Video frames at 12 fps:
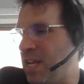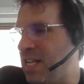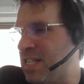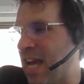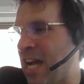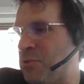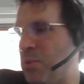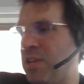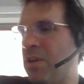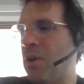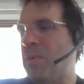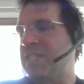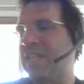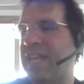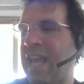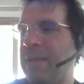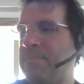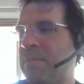means as we go into
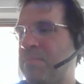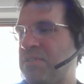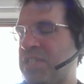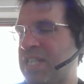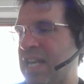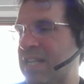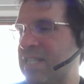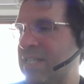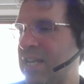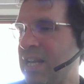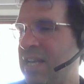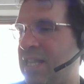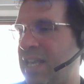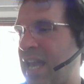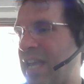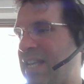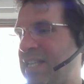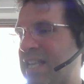game number six, the
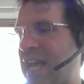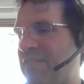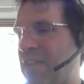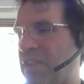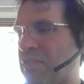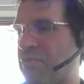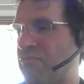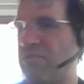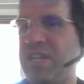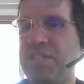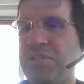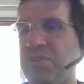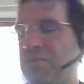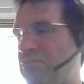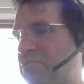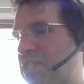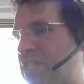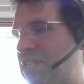Yankees have a
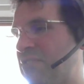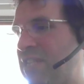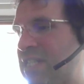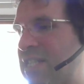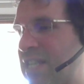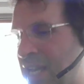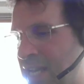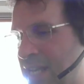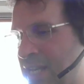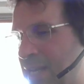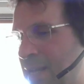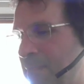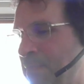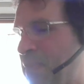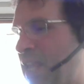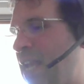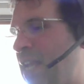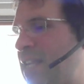3-2 series lead.
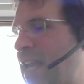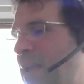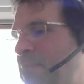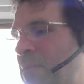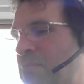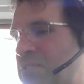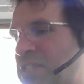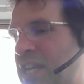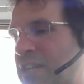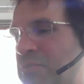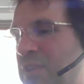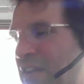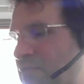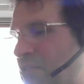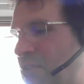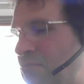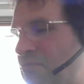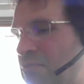In game number six, we have
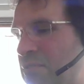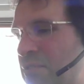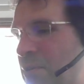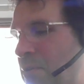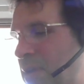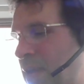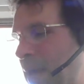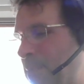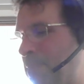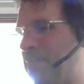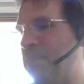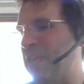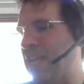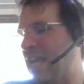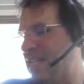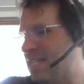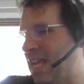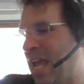Kurt Reuter going up
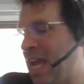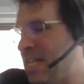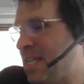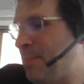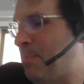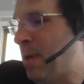against Andy